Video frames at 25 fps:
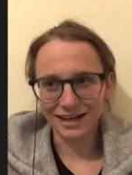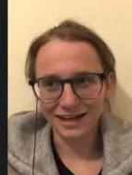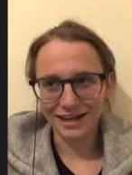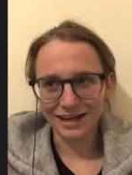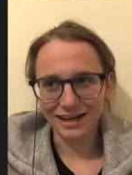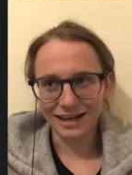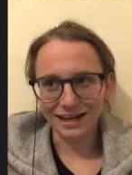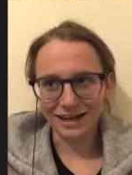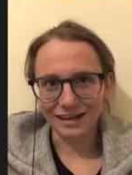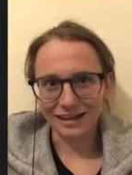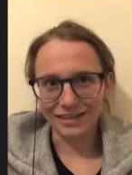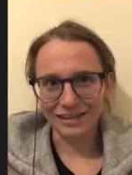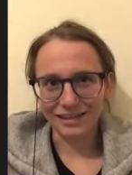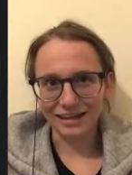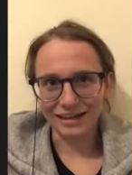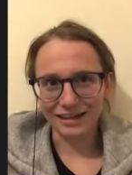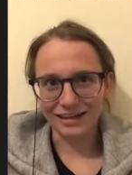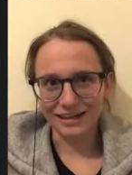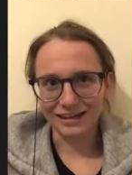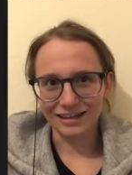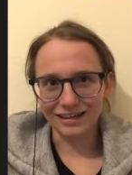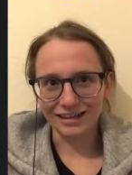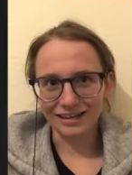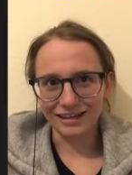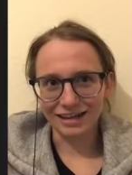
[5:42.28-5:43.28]
And I think
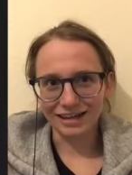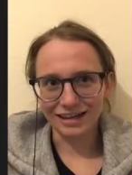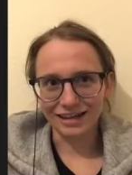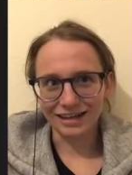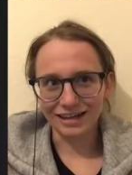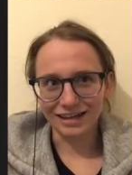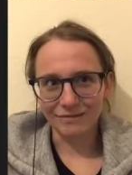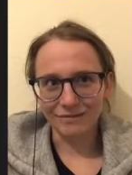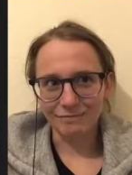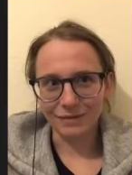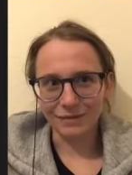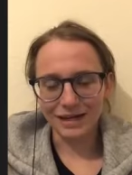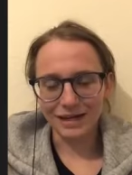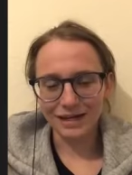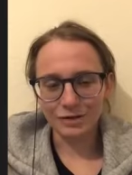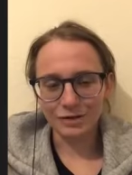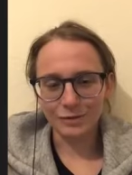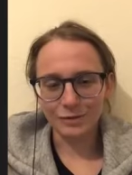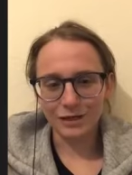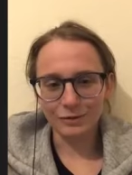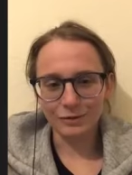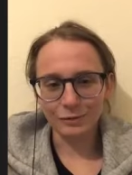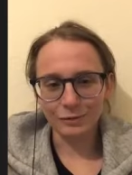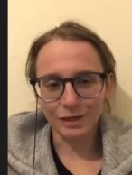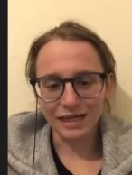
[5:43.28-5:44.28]
back
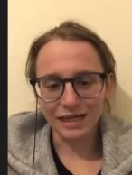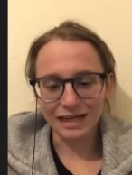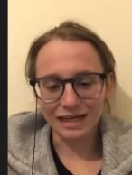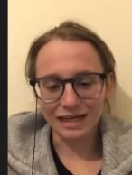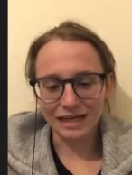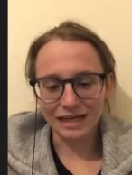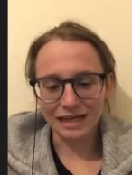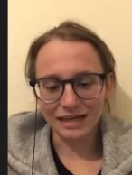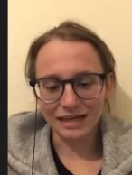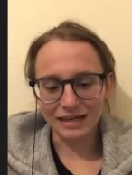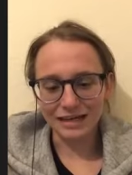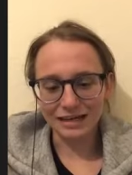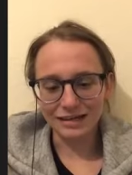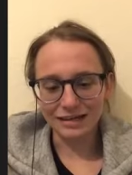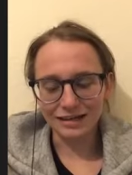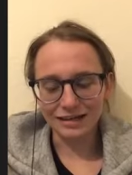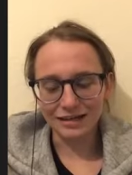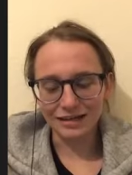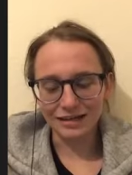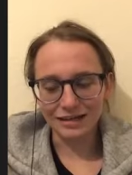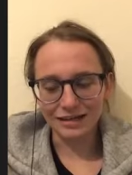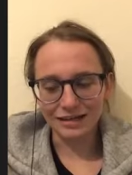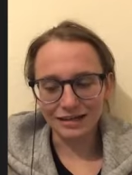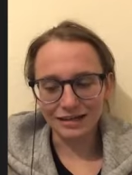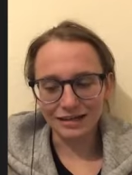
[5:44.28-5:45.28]
when we,
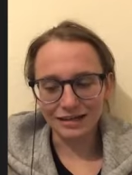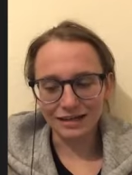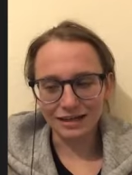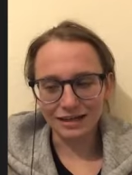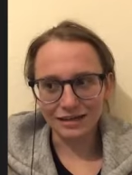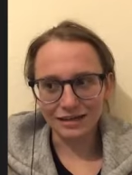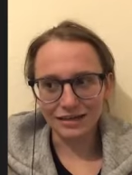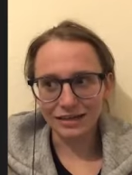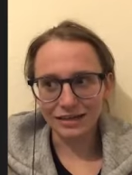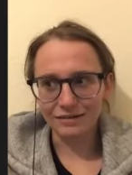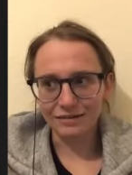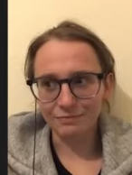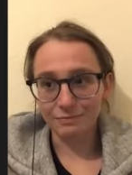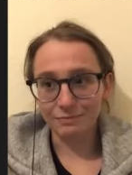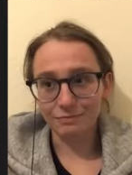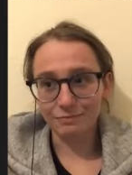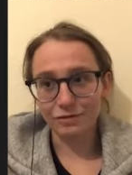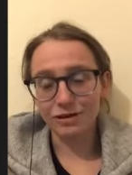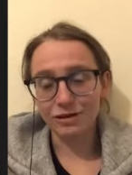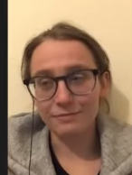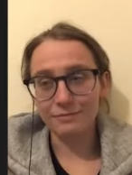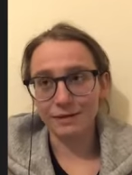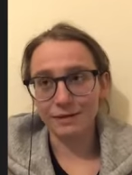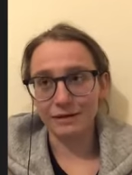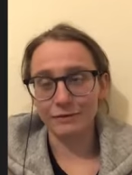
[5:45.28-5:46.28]
I think
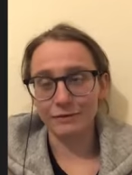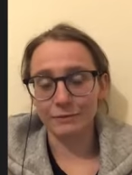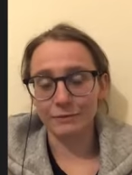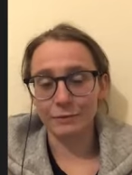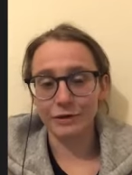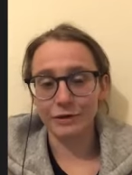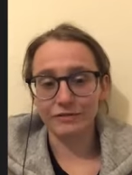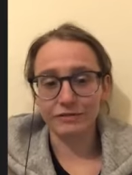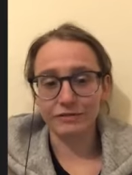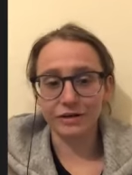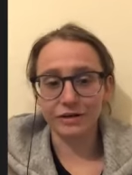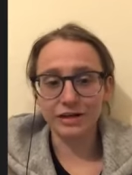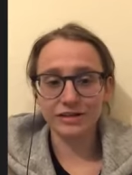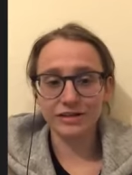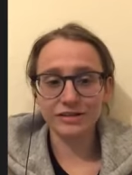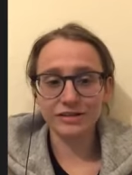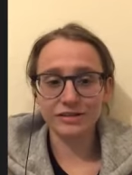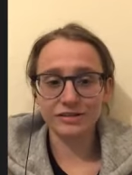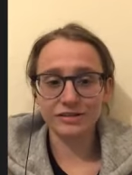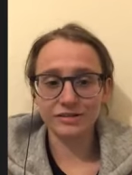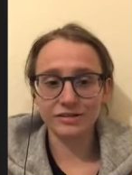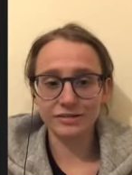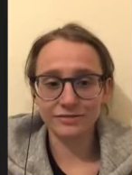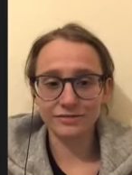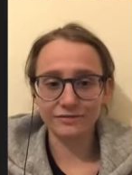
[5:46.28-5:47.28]
probably back when we
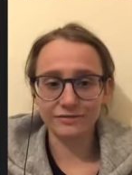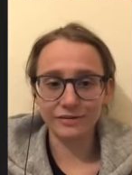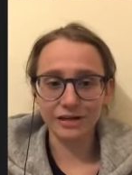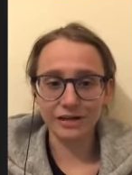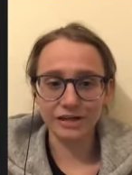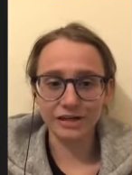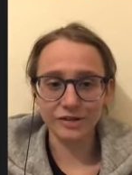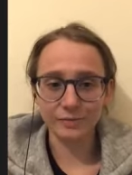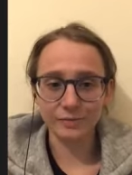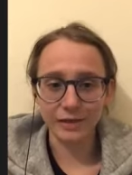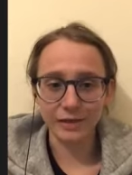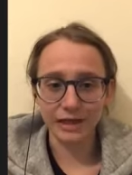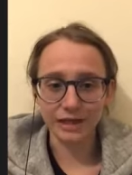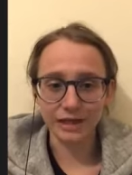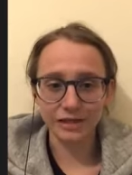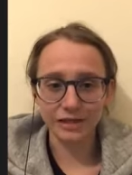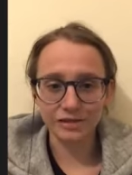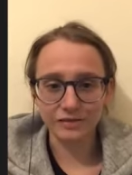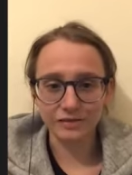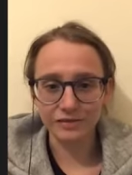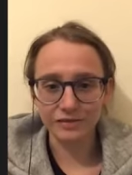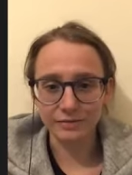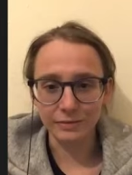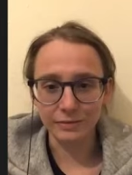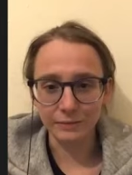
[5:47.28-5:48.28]
first, first met, because
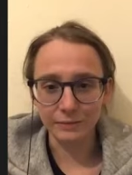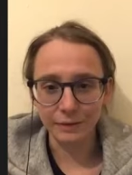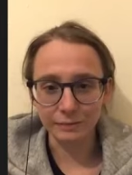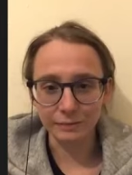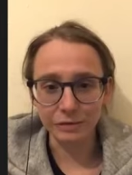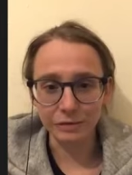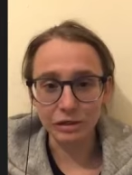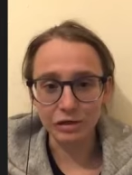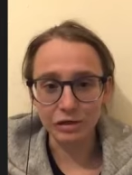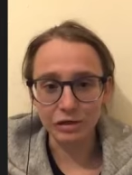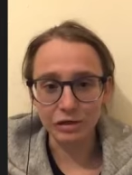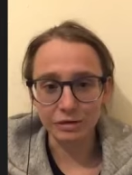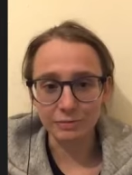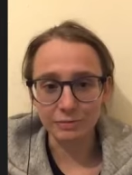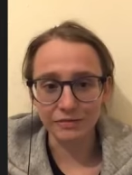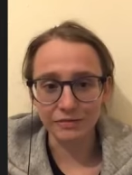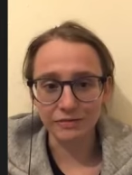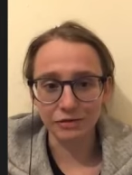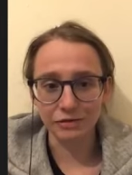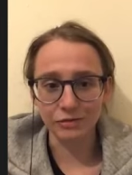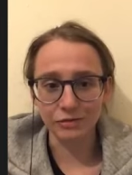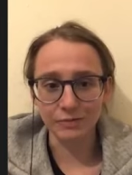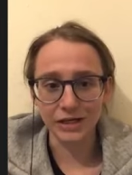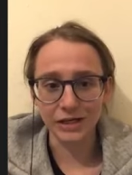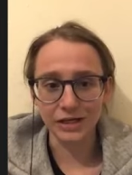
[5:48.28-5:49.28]
obviously my mum knew you
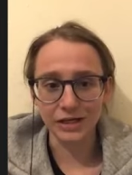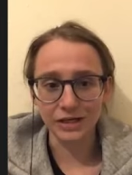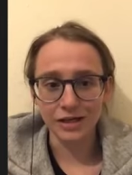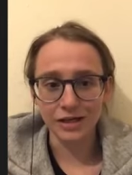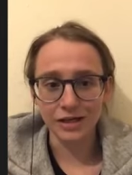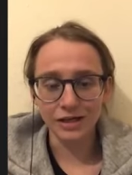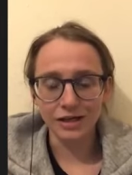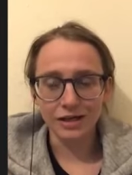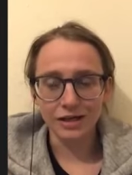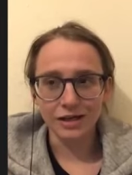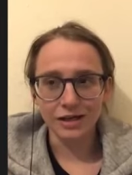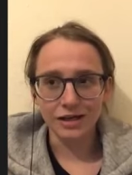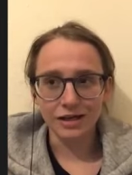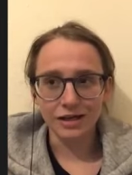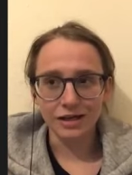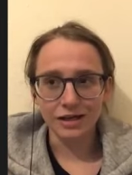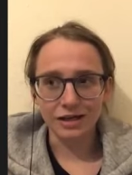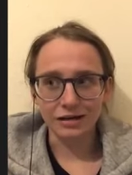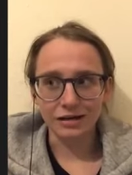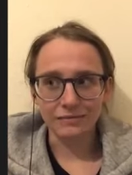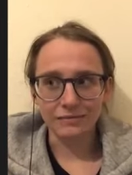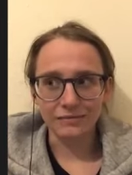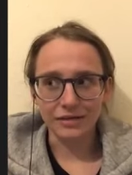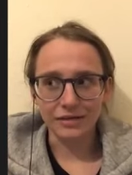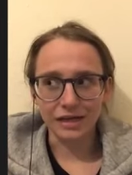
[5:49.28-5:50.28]
before me.
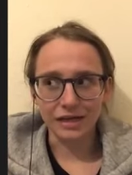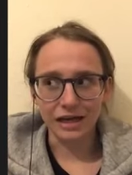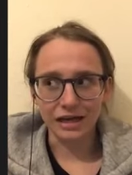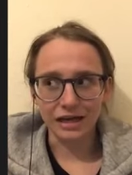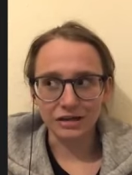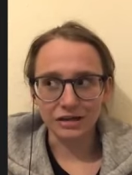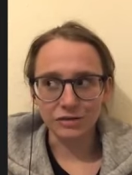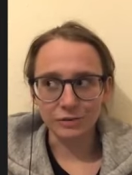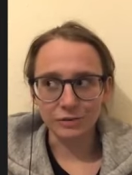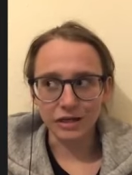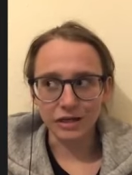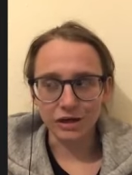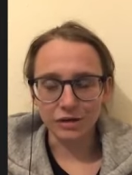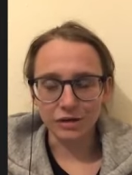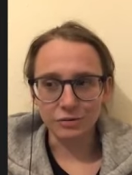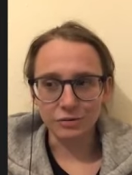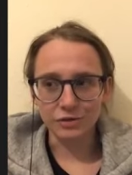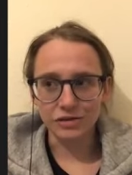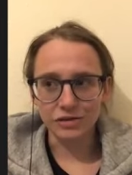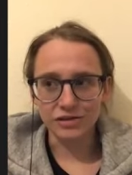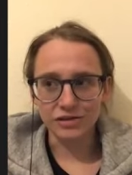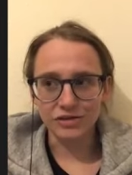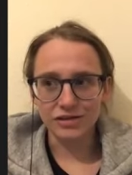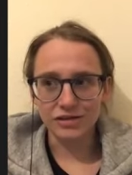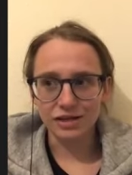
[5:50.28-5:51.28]
Um, and when I
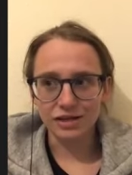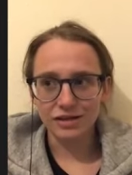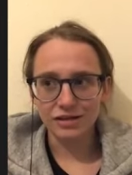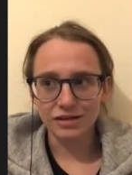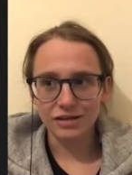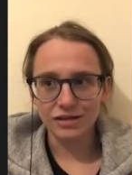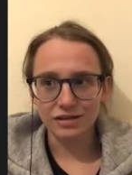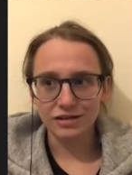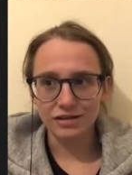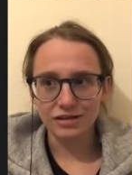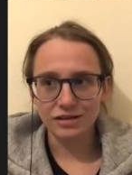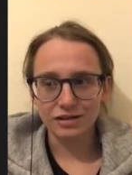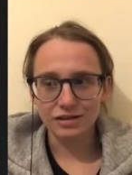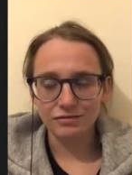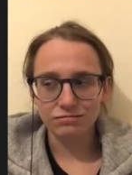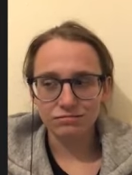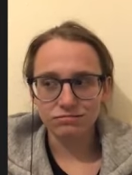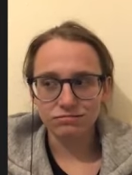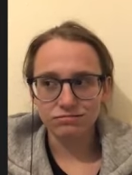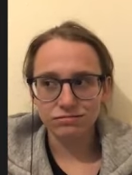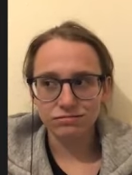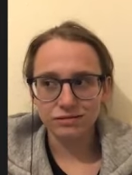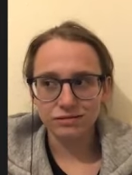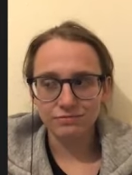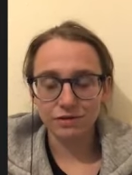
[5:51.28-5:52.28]
was...
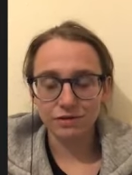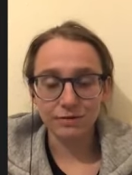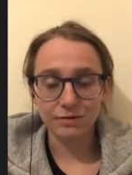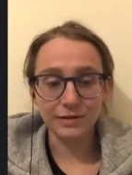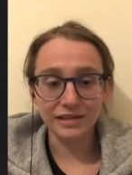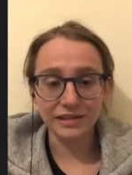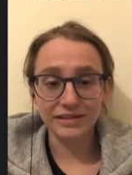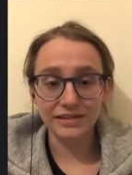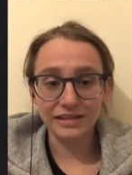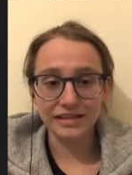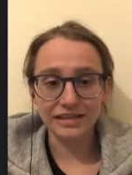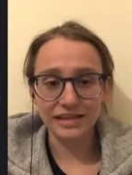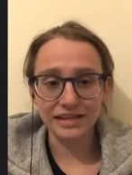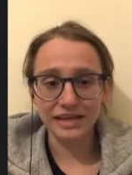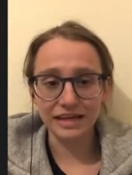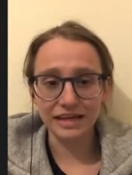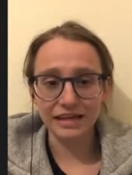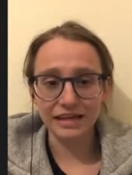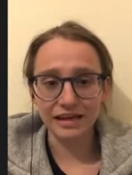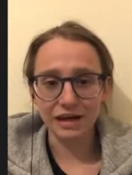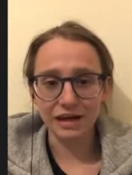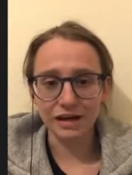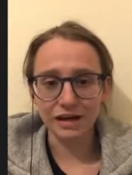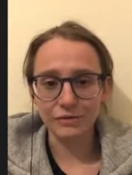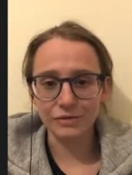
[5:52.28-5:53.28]
probably the
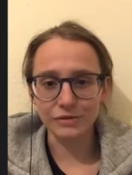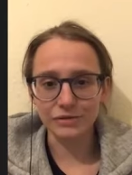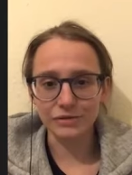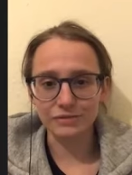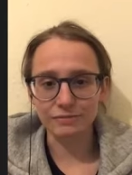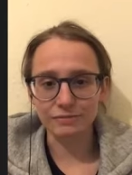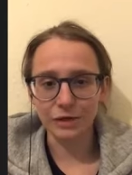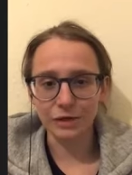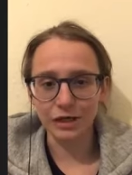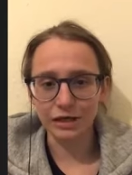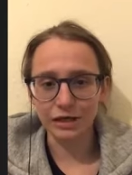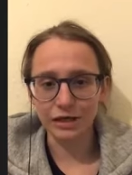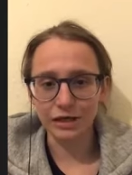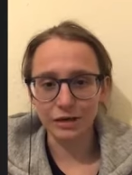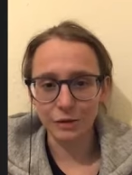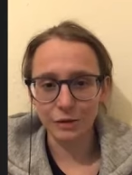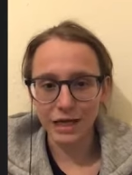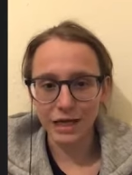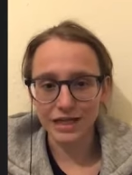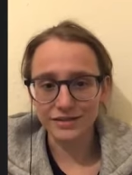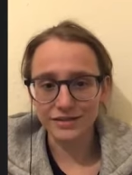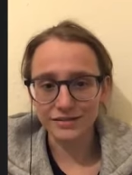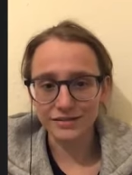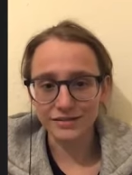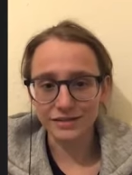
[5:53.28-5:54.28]
year I was in my
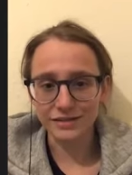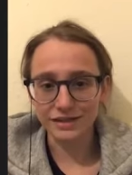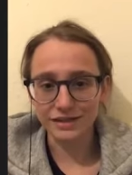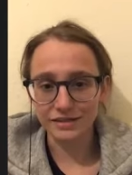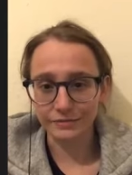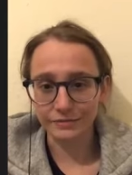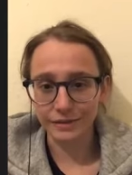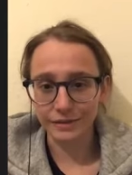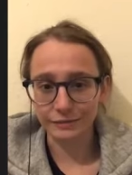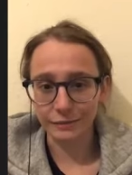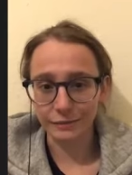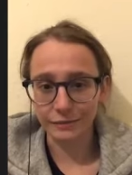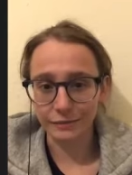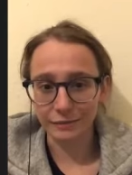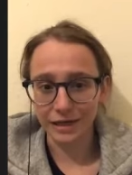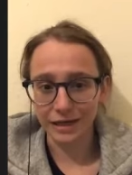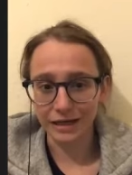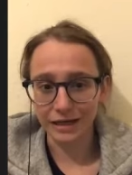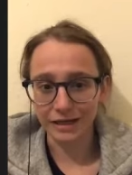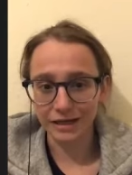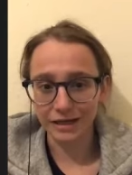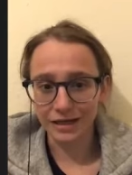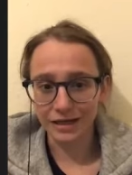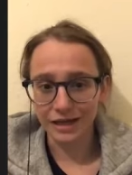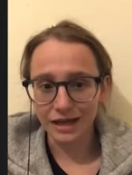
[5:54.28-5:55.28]
lowest is when we met.